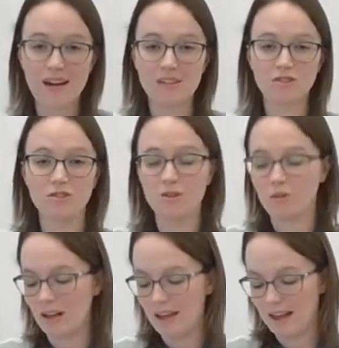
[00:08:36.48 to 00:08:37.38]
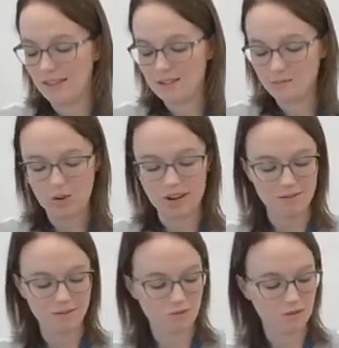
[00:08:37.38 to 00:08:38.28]
and so you don't, at this point,
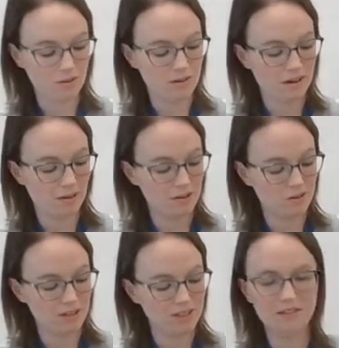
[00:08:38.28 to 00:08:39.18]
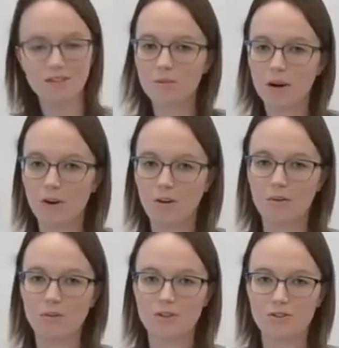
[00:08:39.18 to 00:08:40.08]
have your finger down on the string. It is a little bit
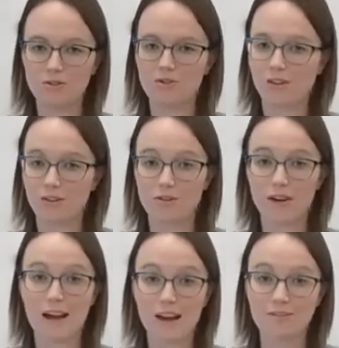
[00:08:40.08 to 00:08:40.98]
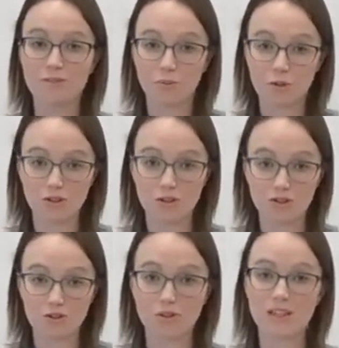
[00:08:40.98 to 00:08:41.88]
harder once you start to have to push the
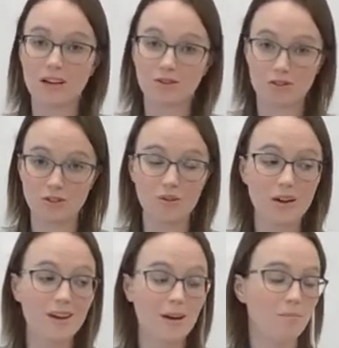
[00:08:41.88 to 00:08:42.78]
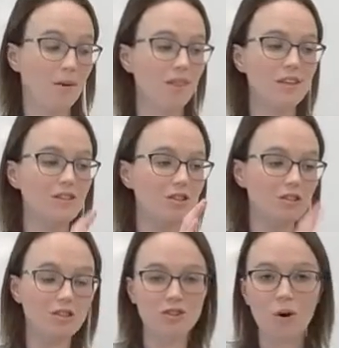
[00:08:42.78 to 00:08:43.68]
string down too, but this
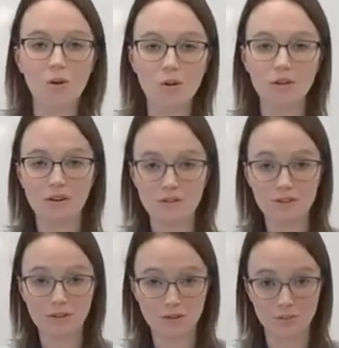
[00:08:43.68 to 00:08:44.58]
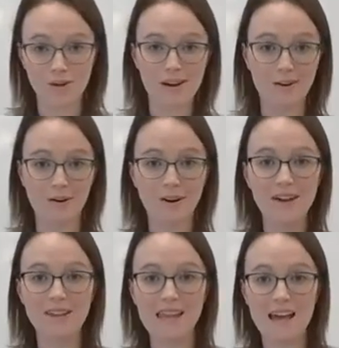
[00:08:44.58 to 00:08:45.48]
is so close to vibrato
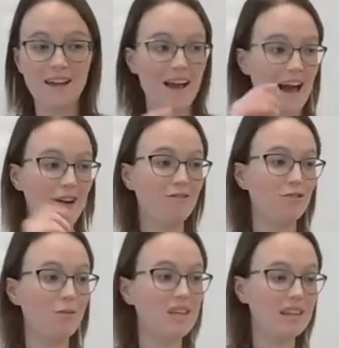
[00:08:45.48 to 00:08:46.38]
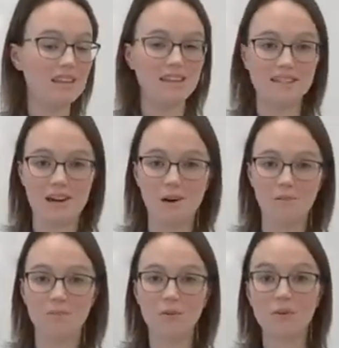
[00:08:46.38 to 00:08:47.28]
that after we get this
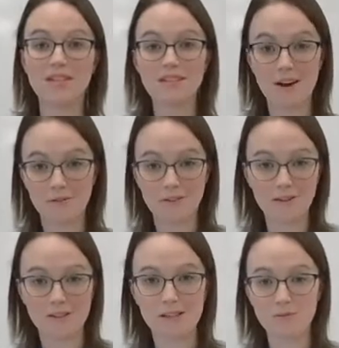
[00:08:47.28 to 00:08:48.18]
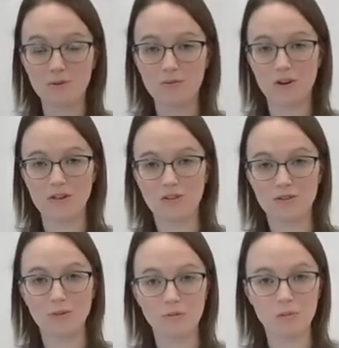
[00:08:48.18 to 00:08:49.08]
down, we definitely can move on to
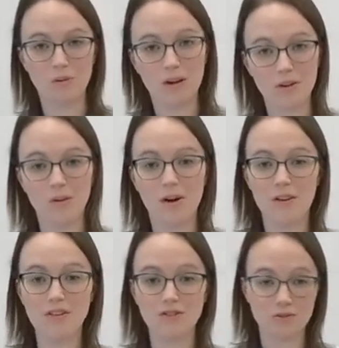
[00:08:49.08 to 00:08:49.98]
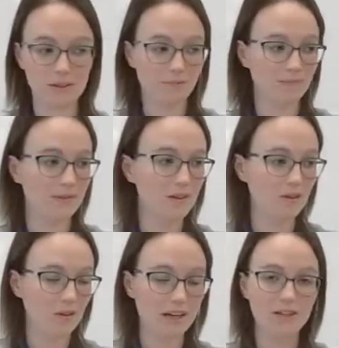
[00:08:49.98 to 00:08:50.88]
doing vibrato on the string.
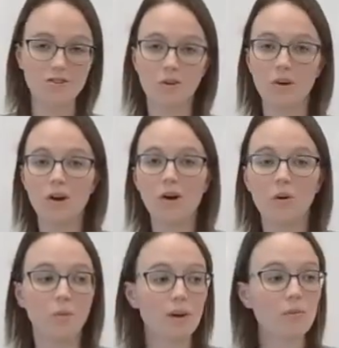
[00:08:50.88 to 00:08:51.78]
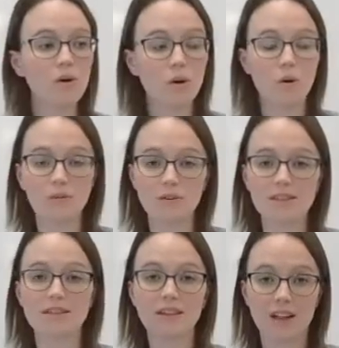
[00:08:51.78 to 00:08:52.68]
Okay, so we will go over
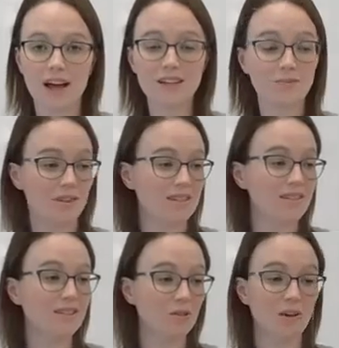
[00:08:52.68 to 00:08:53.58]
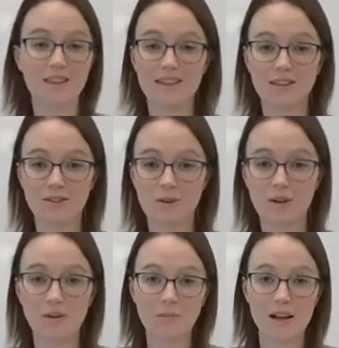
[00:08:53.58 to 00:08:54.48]
these in class, but this is a great thing to do. I
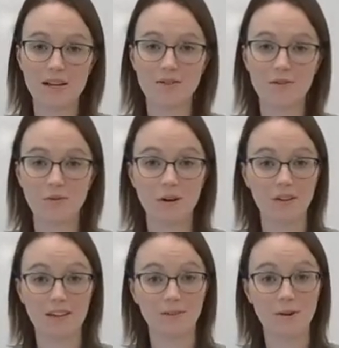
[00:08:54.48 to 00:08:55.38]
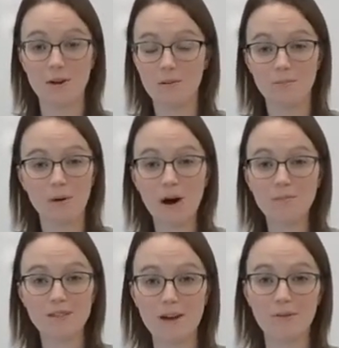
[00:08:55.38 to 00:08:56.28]
know many of you are like
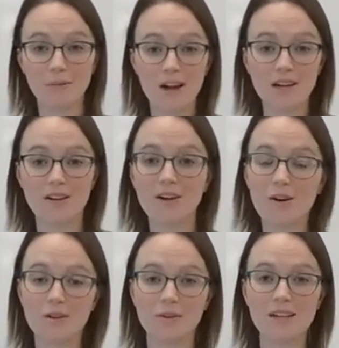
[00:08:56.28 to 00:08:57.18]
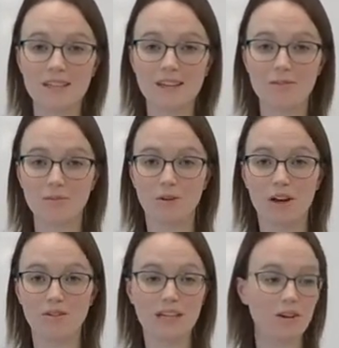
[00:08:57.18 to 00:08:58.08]
pumped and ready to go and ready to get
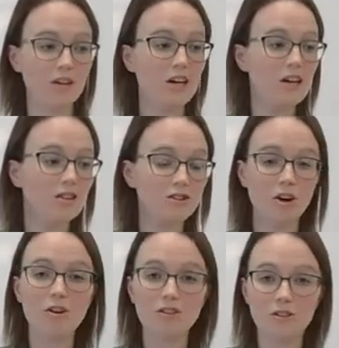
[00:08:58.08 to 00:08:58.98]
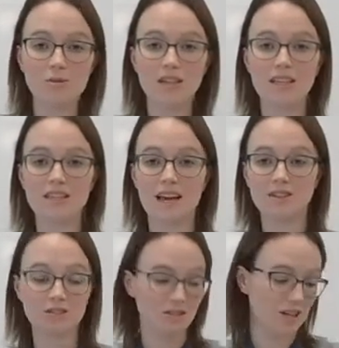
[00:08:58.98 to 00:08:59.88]
vibrato down. Start doing these
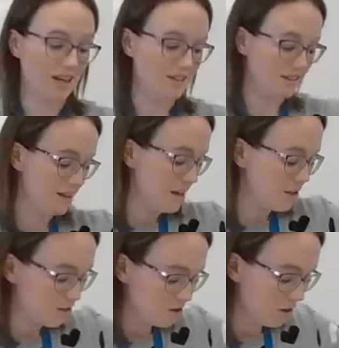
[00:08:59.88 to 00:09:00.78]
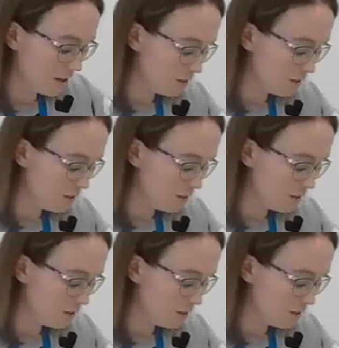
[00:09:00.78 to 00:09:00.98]
exercises. Start